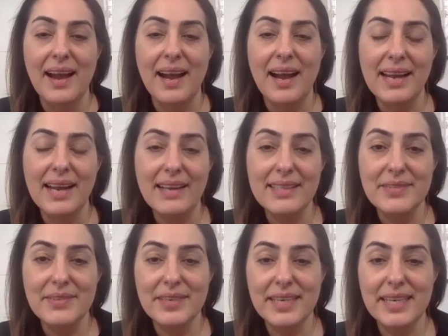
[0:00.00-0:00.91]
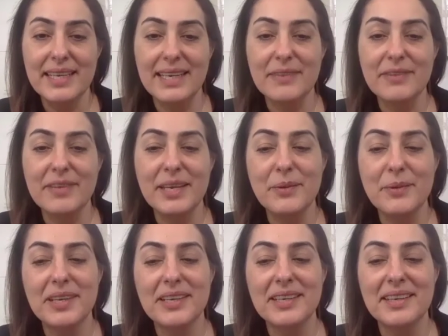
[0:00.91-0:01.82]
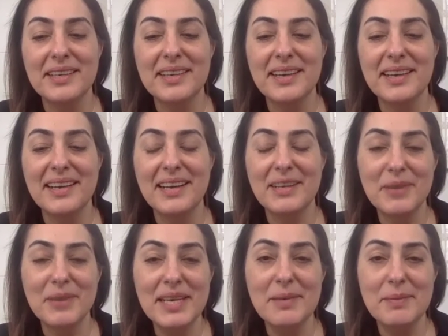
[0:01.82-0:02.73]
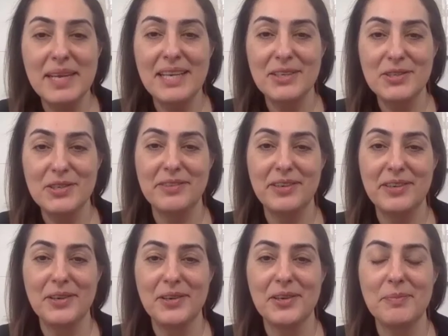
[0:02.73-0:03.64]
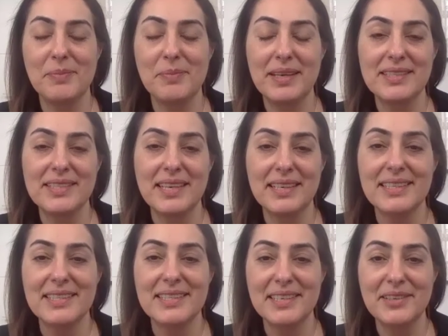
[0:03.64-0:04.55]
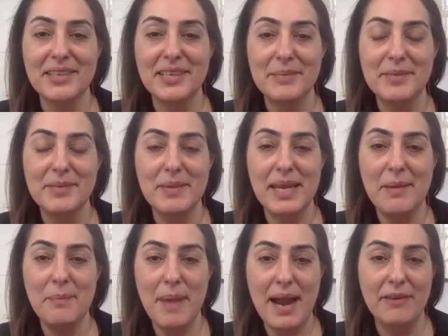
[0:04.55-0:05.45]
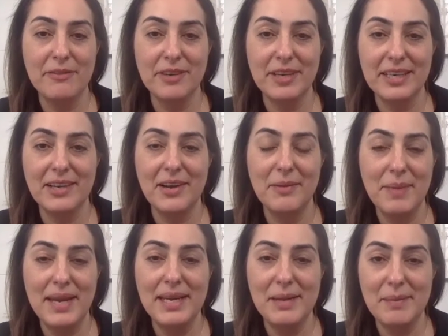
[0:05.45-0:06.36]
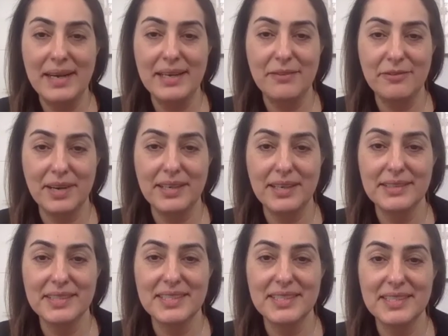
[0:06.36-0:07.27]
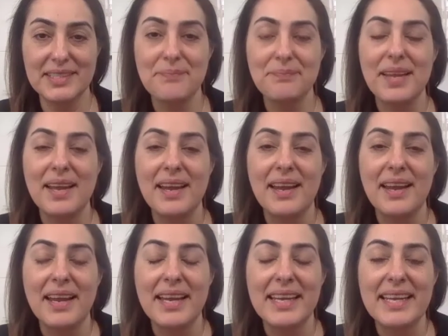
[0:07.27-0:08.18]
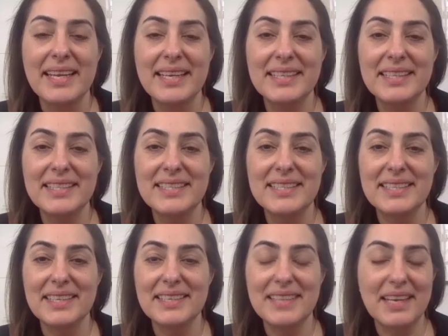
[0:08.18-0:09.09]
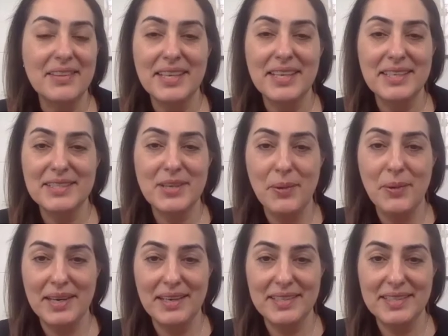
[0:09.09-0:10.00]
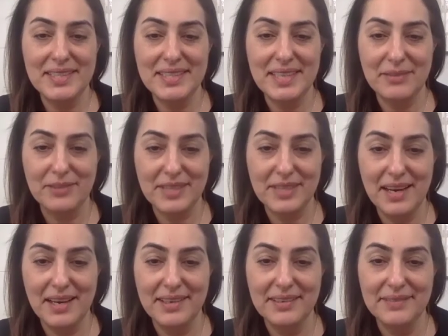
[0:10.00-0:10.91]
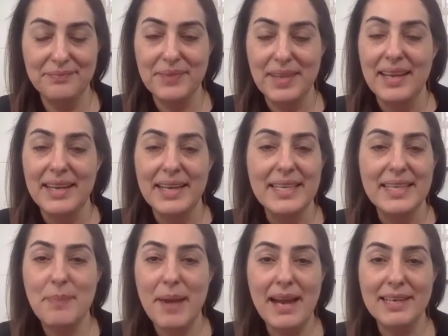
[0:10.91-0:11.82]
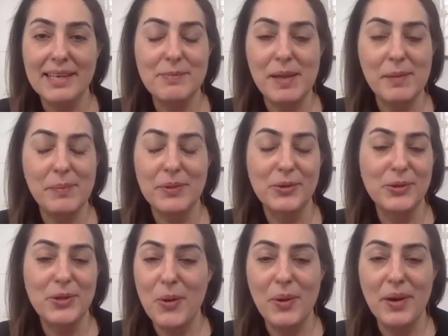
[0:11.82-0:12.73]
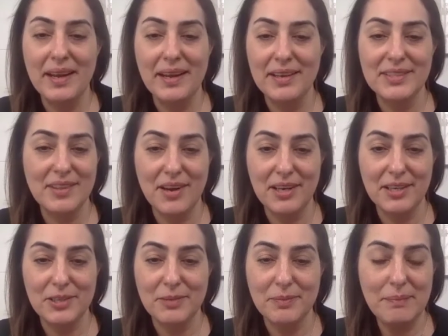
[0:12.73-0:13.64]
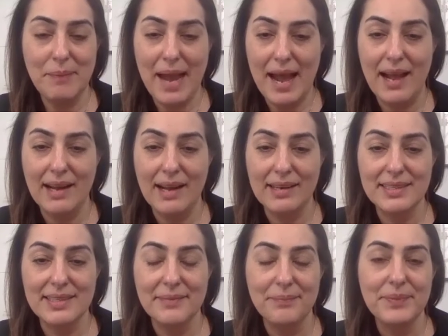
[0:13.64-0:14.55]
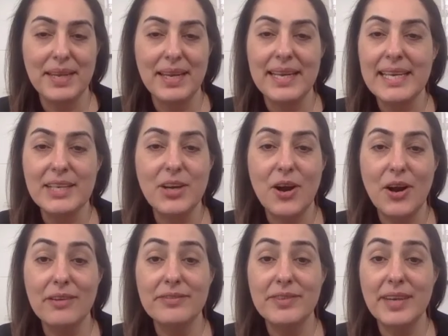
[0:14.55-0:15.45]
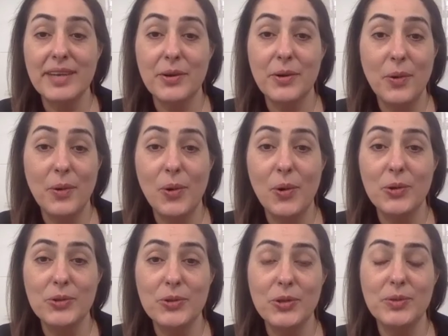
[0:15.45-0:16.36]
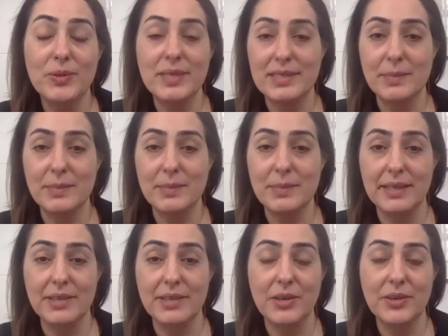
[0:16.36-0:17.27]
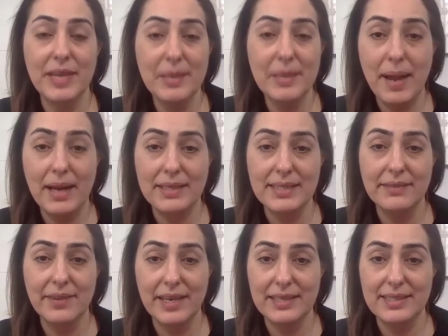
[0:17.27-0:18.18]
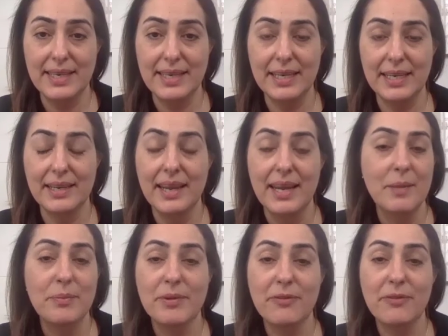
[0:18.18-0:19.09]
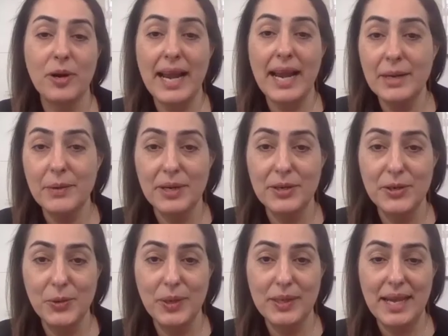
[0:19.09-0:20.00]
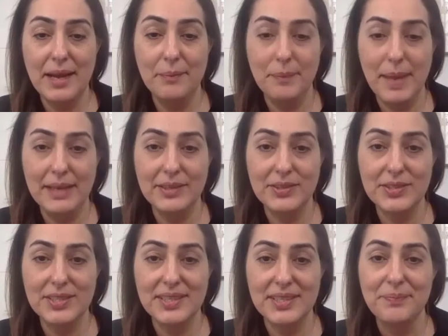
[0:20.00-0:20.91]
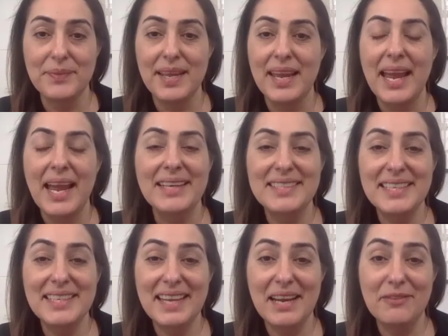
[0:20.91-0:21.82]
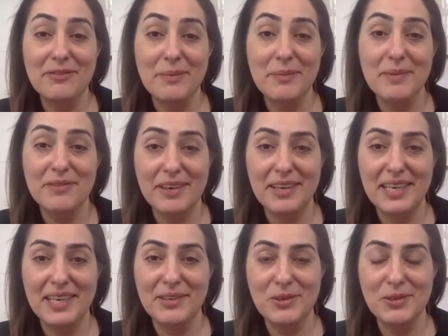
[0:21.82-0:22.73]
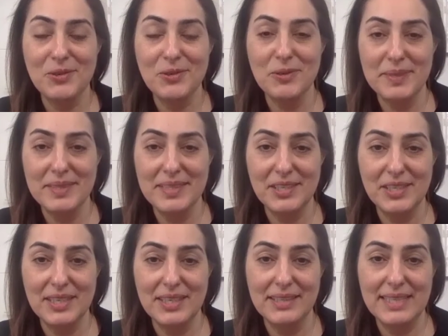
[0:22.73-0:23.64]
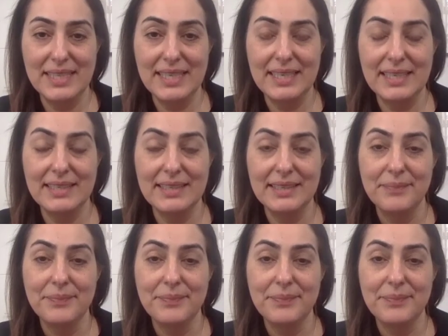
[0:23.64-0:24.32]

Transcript: I asked Vineet if he would agree to be interviewed because I consider him to be a maverick on many, many fronts. He's done things no one else has ever done. He's backed people no one else thought should be backed. He carved out a whole new discipline called impact investing before anyone knew what that meant, and did that from a very unusual position indeed.